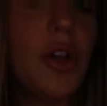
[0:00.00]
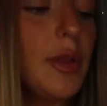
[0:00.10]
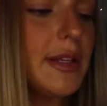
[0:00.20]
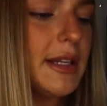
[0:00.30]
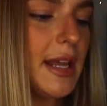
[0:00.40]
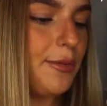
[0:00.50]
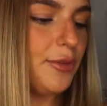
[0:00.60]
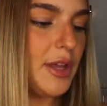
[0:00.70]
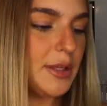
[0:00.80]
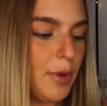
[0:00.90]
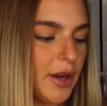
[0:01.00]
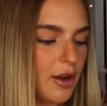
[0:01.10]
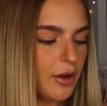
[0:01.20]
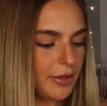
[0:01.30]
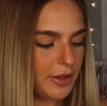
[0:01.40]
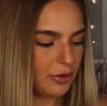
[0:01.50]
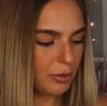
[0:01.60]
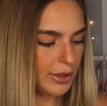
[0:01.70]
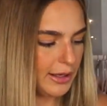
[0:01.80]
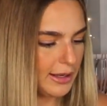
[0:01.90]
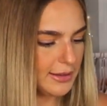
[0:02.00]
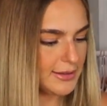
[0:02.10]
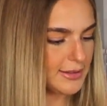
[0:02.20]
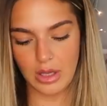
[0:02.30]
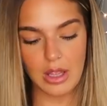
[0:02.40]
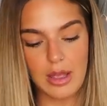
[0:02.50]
know there's a name for this, but I can't think of what it is.